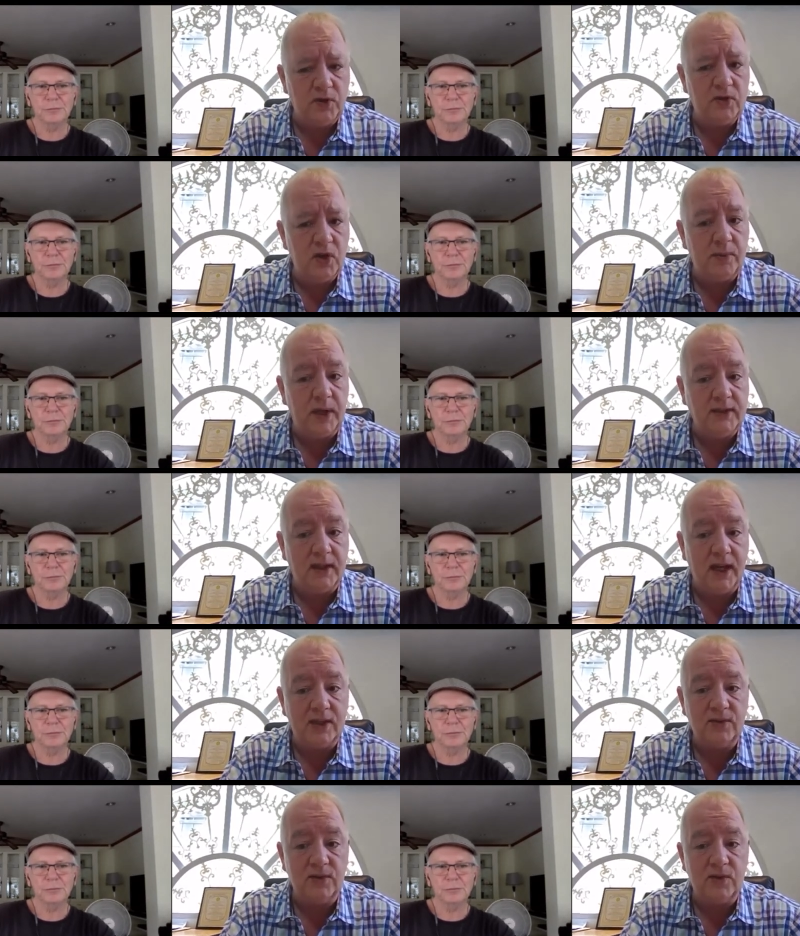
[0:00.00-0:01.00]
Speaker 1: sure about
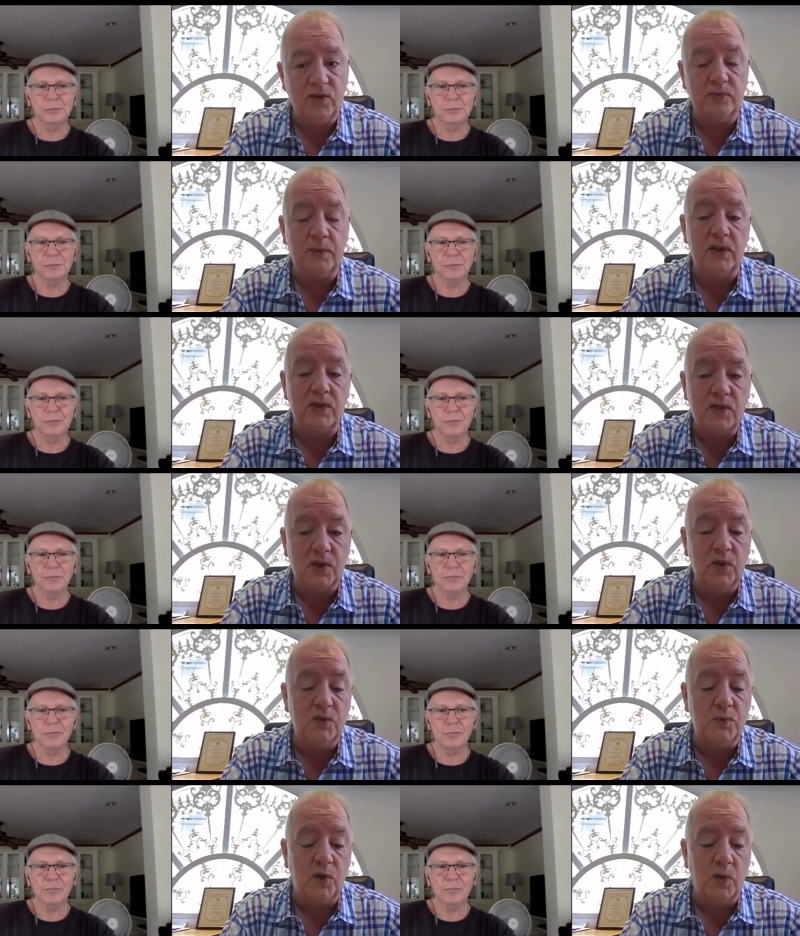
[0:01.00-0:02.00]
international schools, but the
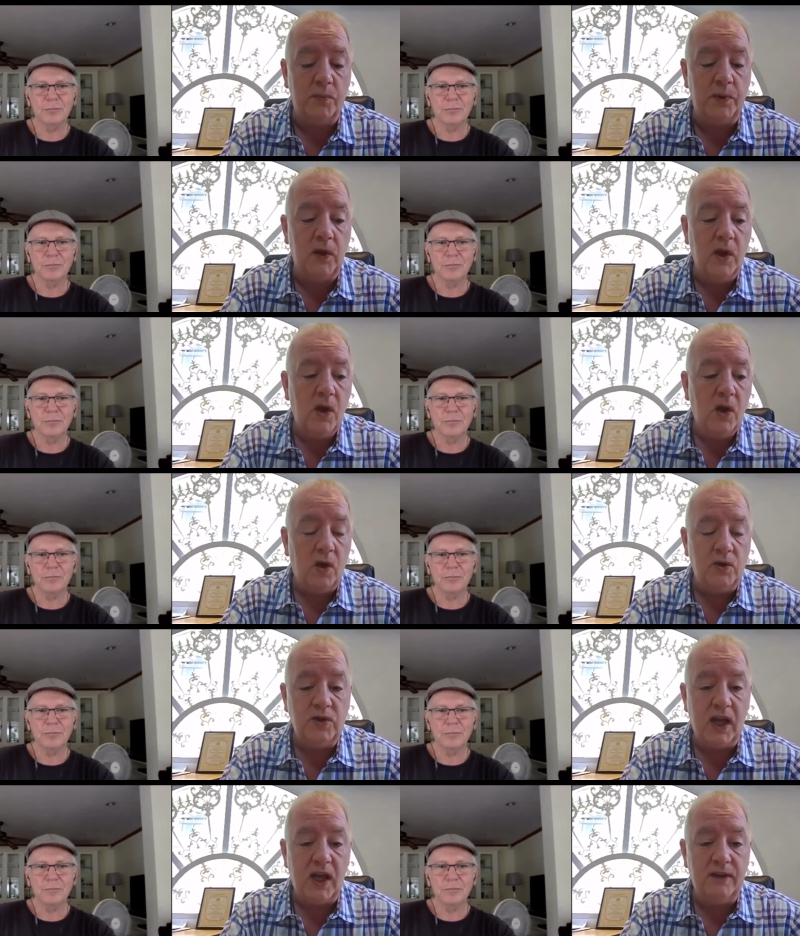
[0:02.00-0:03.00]
schools will open
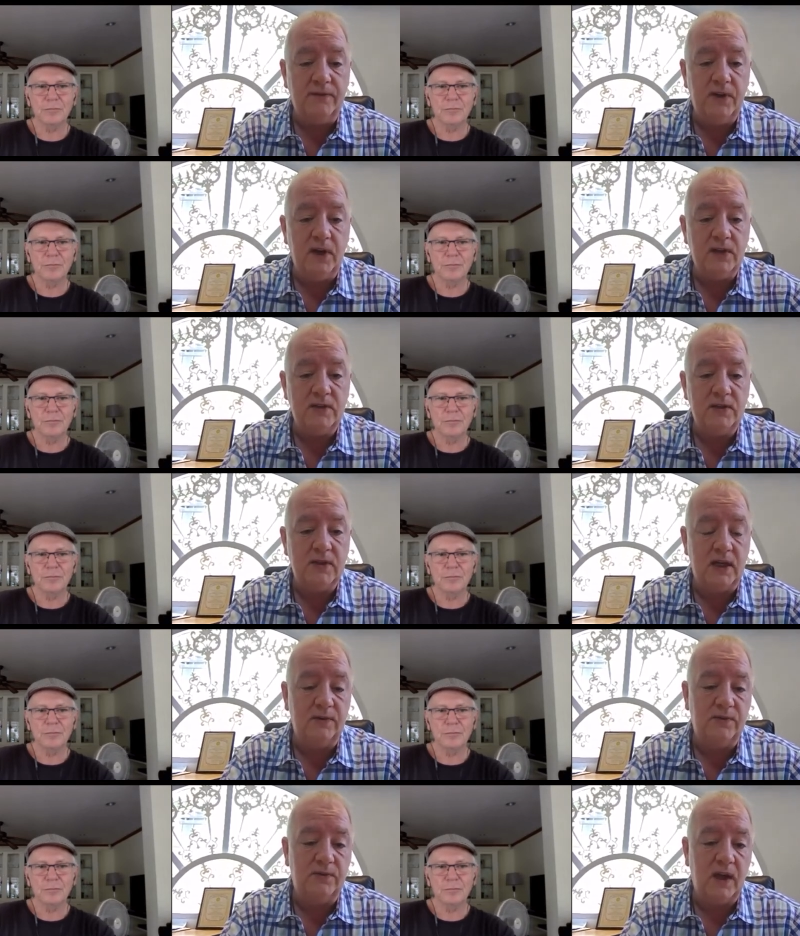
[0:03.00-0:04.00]
on July 1st
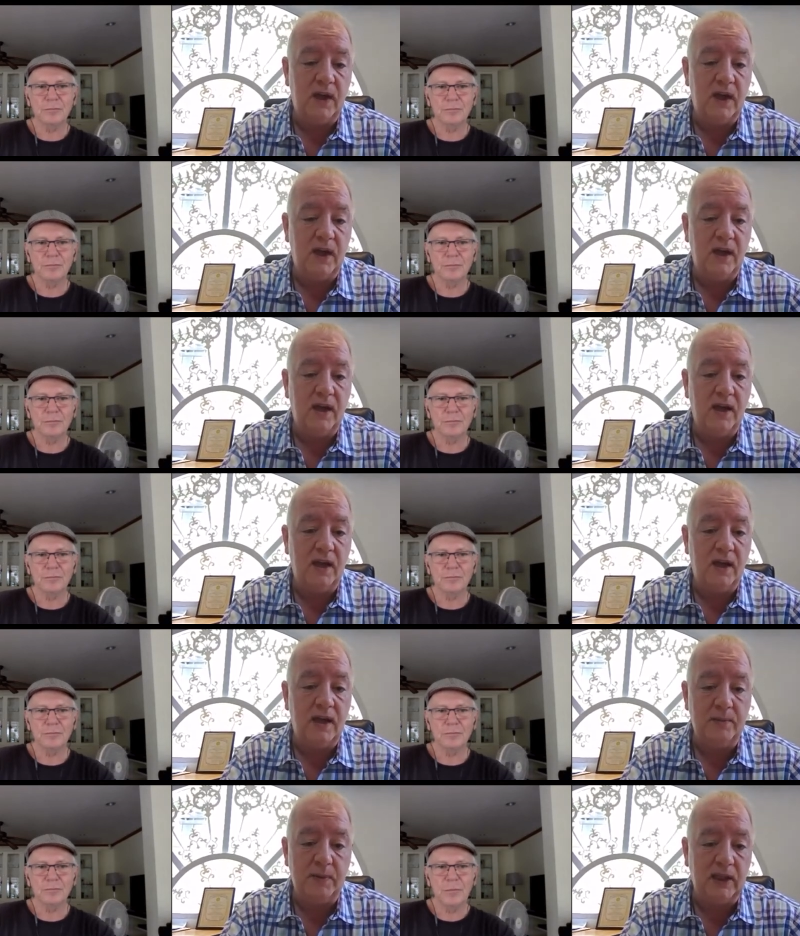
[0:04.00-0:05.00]
instead of uh,
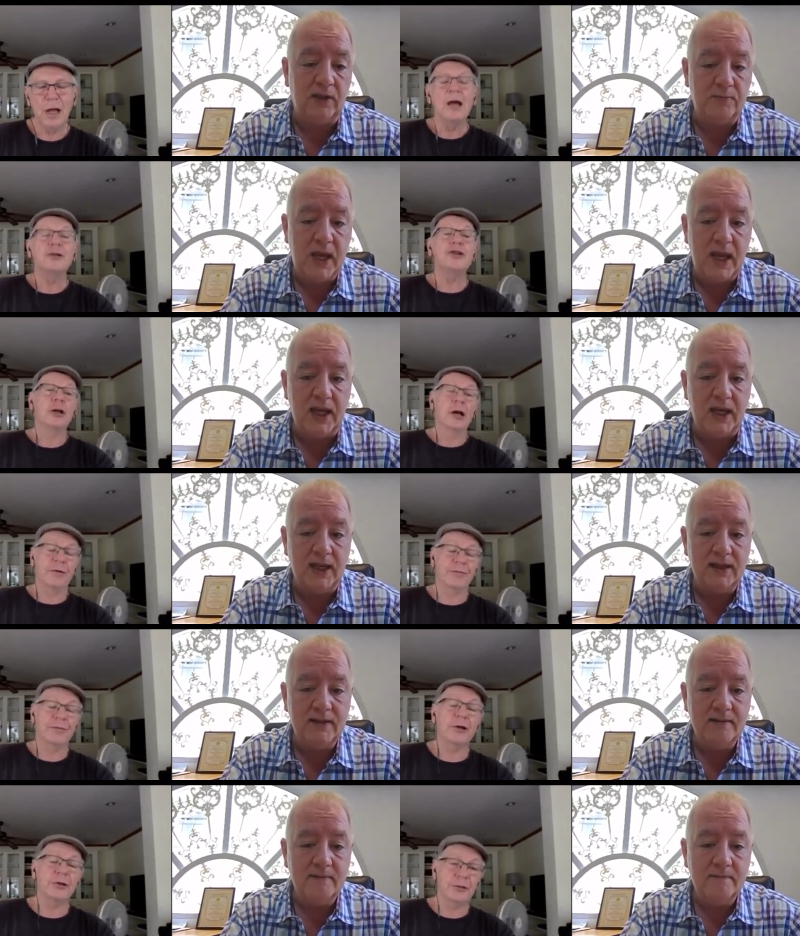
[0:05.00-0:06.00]
in the middle of... July
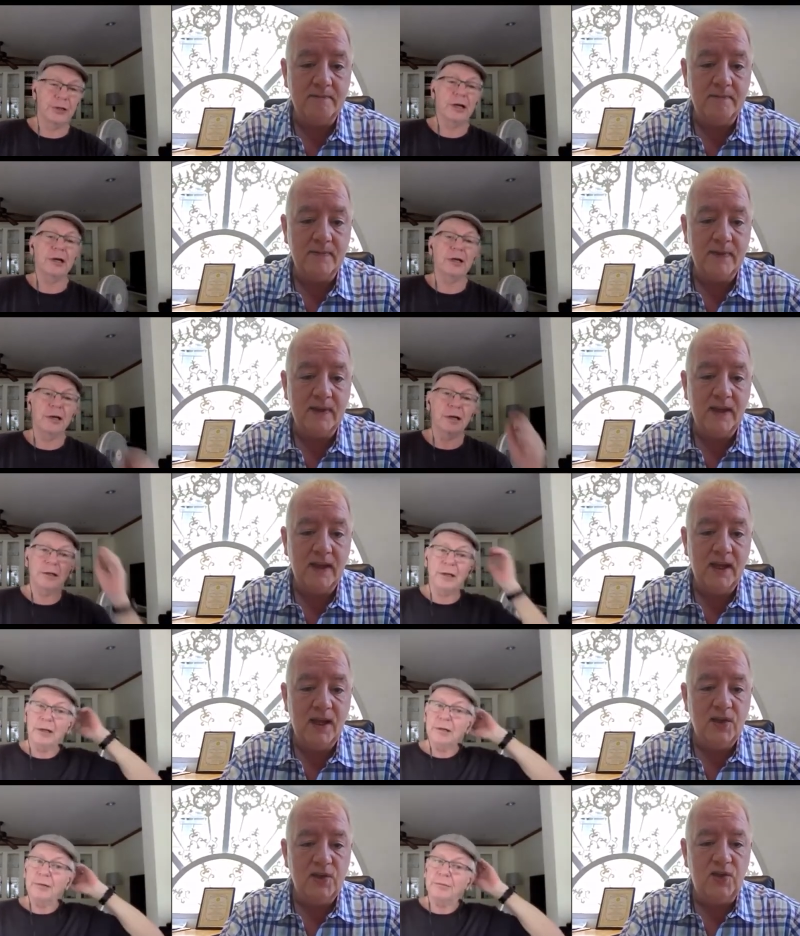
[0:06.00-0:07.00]
1st,
Speaker 2: yeah, yeah,
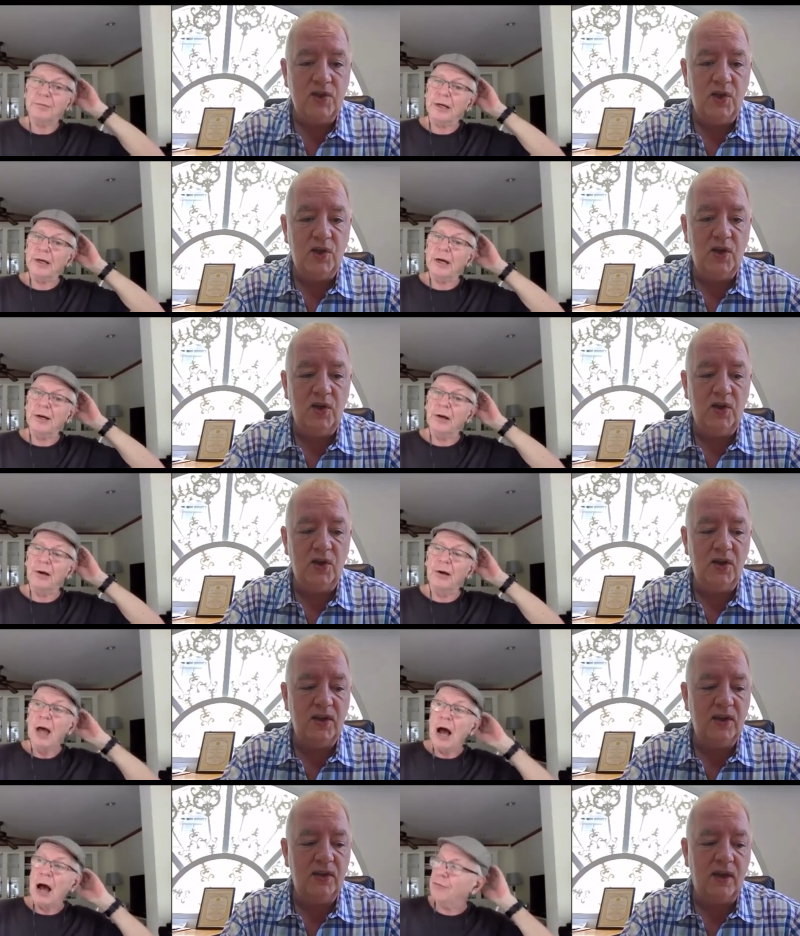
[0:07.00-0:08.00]
yeah. Yeah, so, I know.
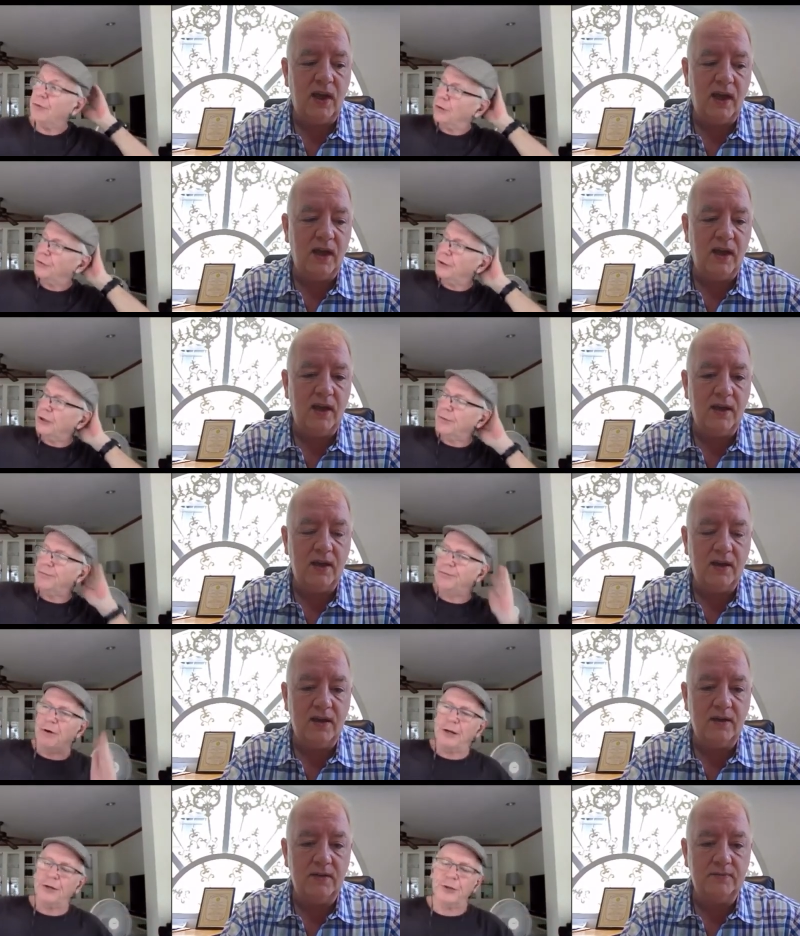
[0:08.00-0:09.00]
I've got uh,
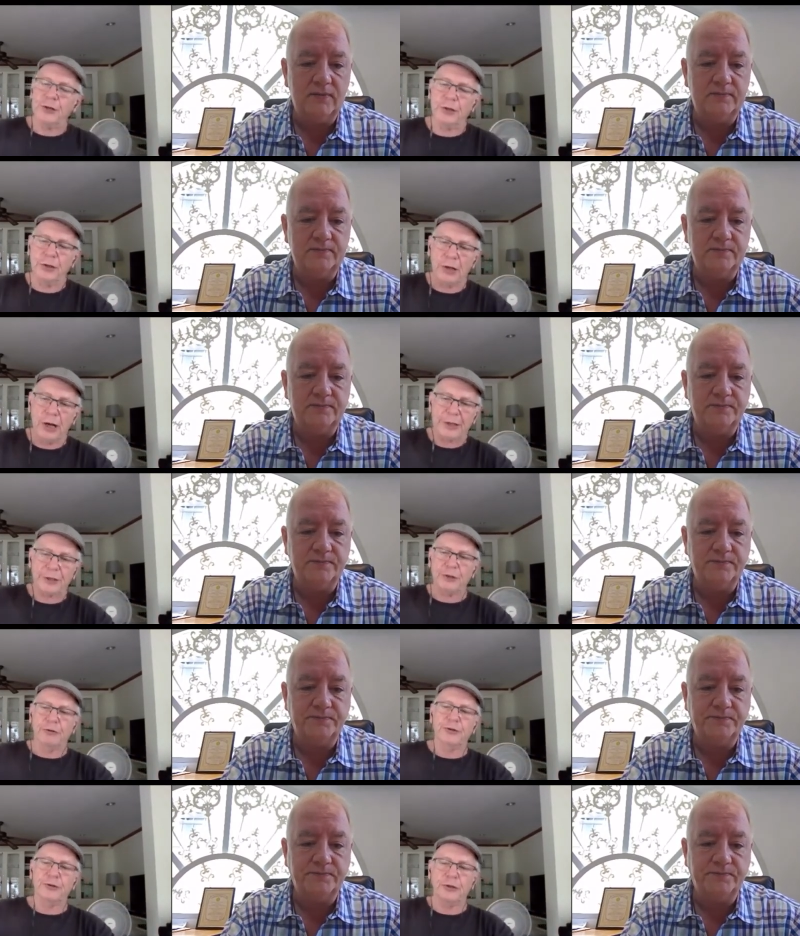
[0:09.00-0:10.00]
friends that are
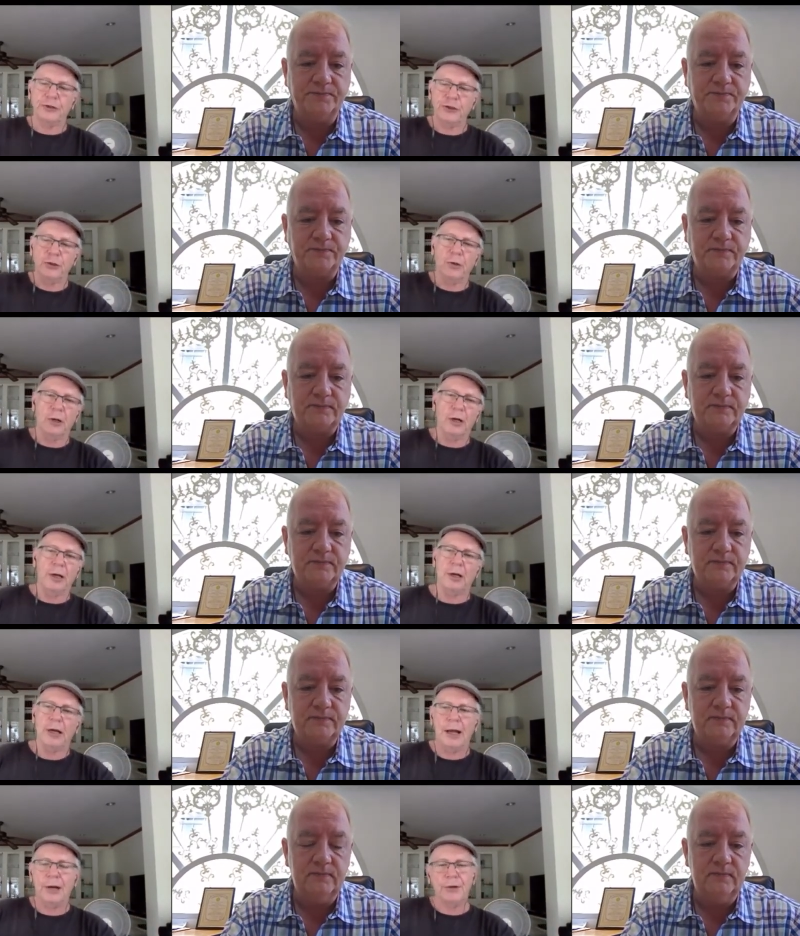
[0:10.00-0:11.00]
lecturers at Chula
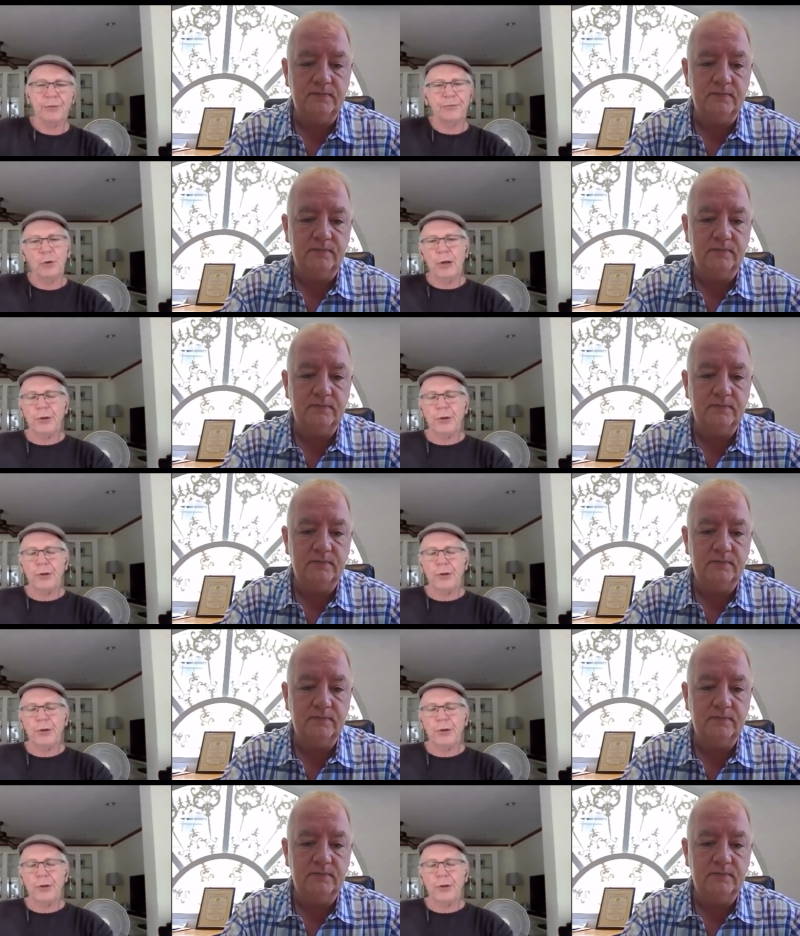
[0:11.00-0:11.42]
and a few other